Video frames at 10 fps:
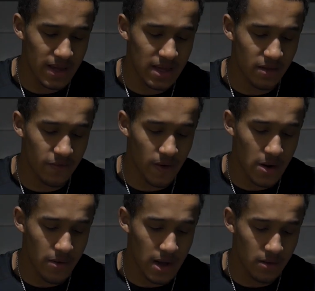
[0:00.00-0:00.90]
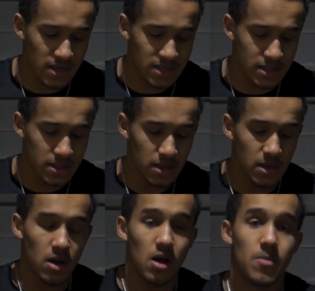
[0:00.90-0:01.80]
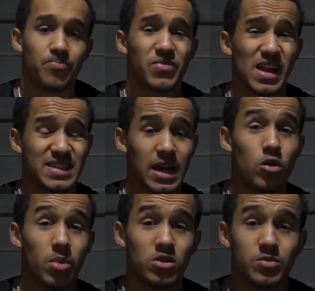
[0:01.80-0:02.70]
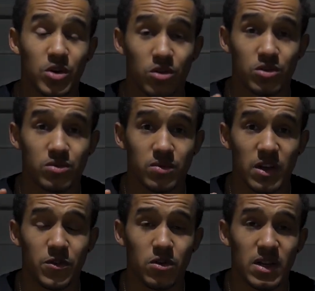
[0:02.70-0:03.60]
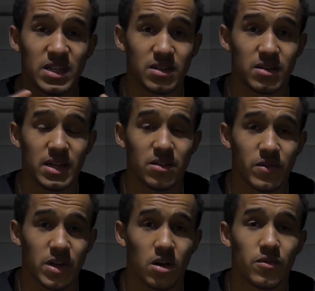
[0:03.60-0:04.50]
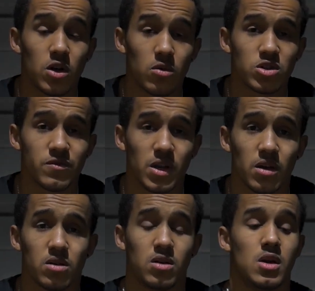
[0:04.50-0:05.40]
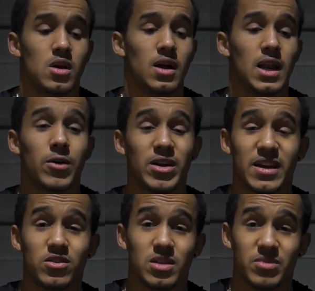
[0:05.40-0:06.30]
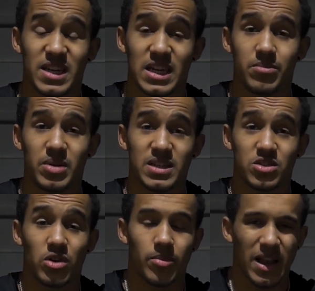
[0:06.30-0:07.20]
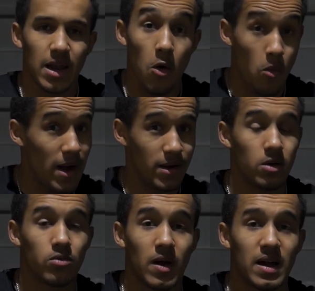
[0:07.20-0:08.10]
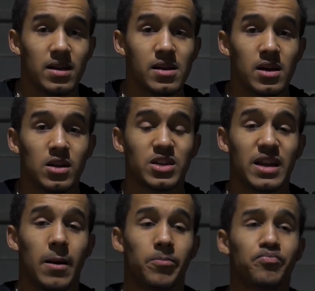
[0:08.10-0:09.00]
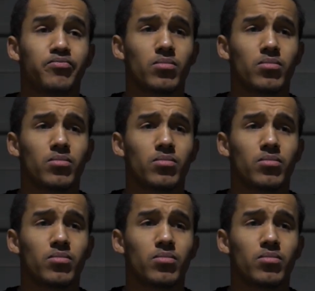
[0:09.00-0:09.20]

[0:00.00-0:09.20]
he's flaring out his elbows, because if you listen in the video, if you go watch a video, Larry tells him to keep his grip a little wider, right? So that